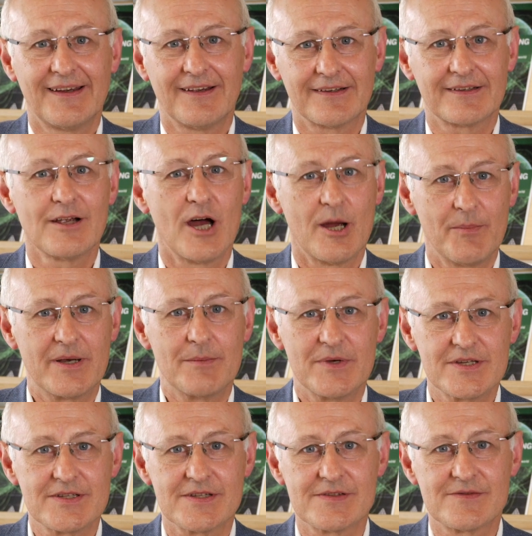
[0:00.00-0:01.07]
cut carbon
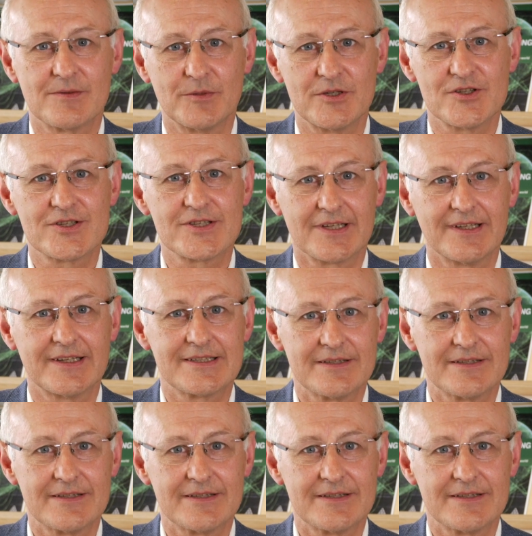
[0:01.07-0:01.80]
emissions from logistical